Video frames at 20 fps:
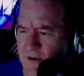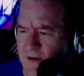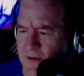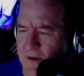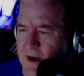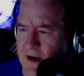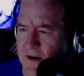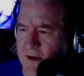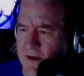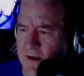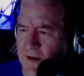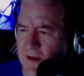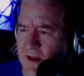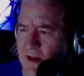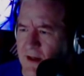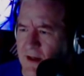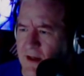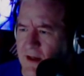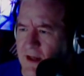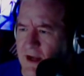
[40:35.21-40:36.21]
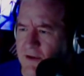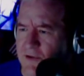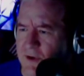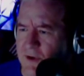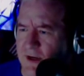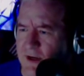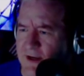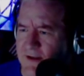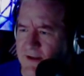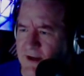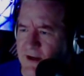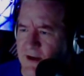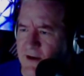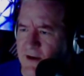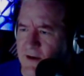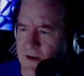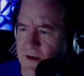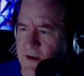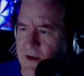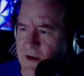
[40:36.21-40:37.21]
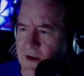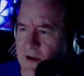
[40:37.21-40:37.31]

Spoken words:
and Randall Electric is here.